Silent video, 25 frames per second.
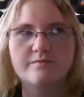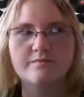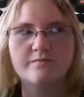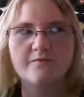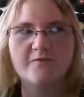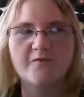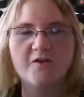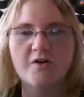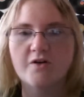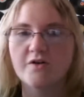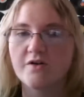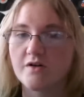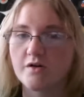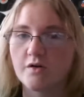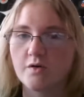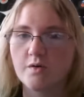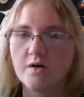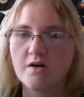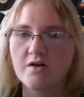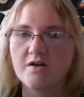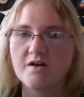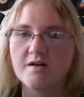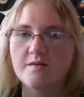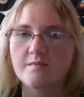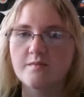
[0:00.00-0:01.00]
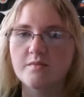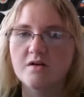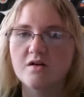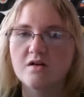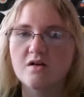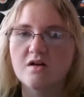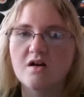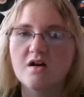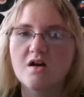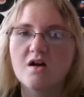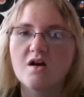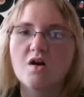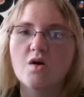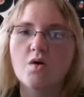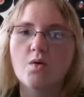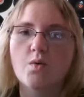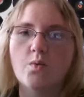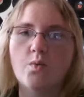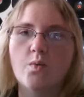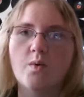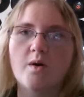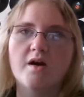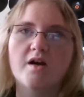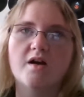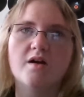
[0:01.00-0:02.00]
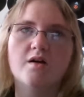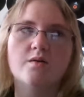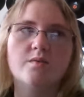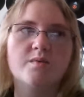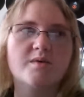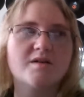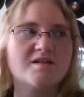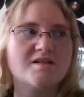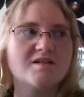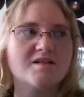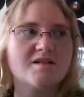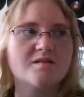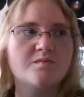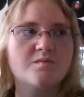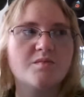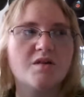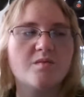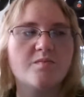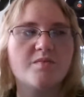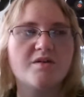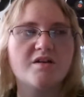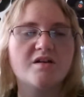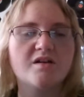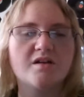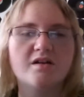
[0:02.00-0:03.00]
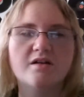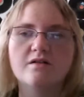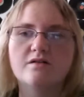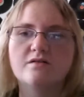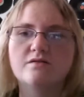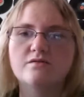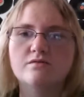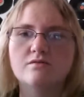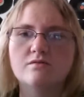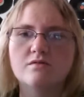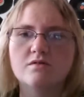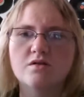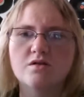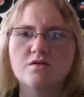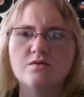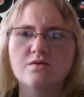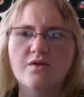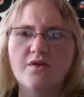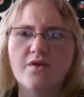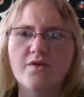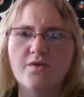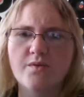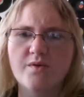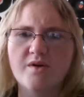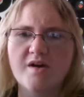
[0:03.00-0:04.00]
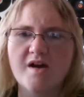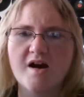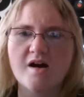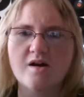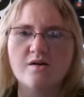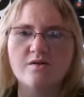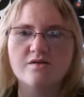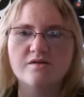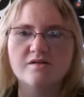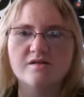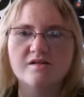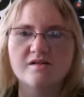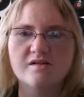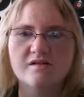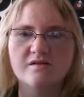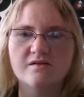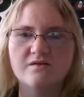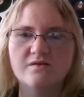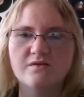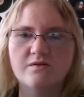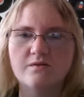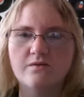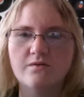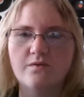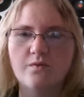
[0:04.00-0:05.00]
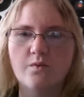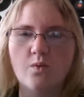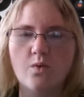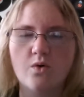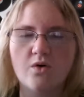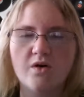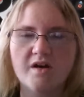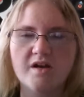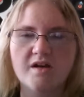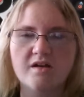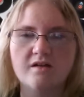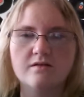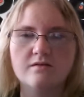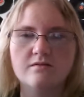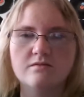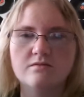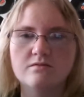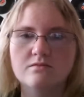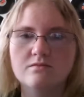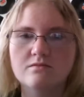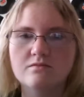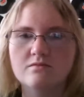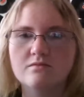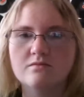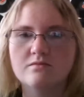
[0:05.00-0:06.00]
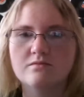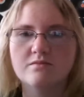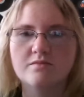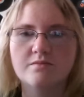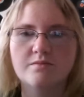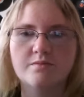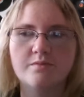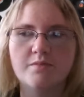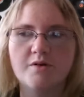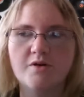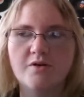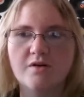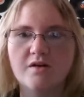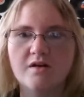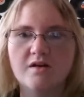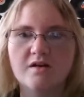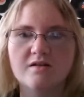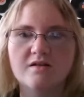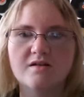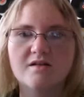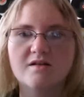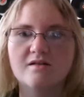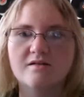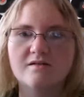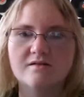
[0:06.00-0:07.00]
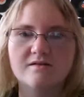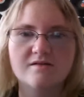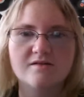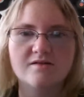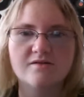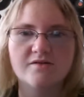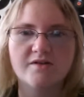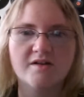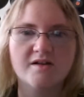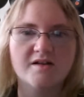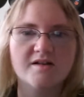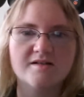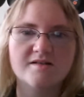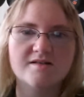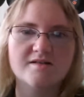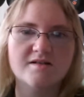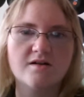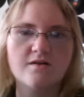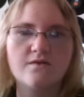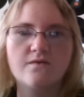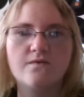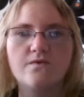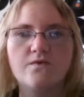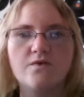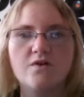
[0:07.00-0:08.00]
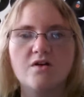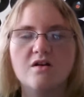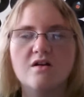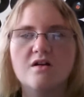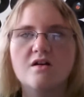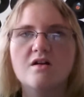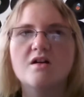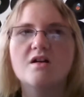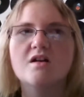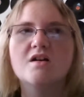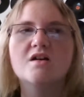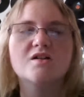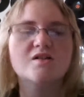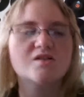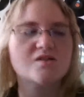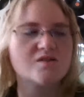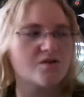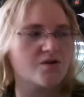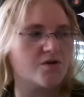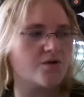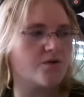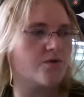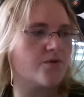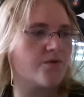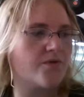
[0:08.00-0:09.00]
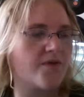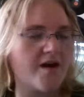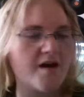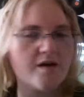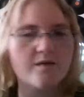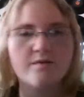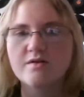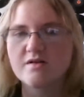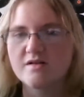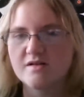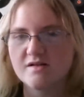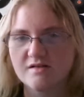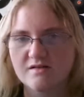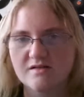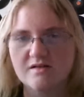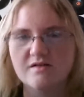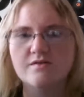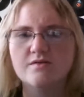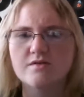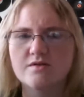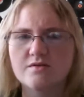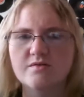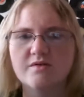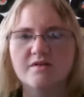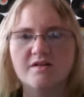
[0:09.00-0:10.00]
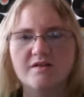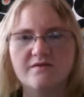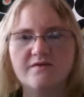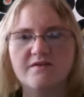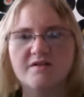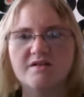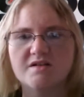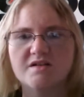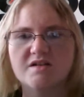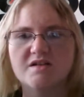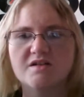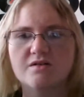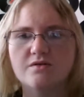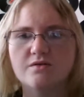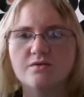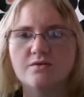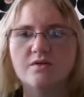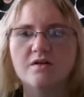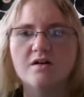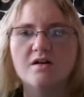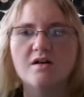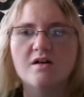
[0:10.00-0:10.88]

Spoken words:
Florida Aquarium, where we did maybe, 2 or 3 hours of walking, poking at things, looking at stuff. So that was really fun too.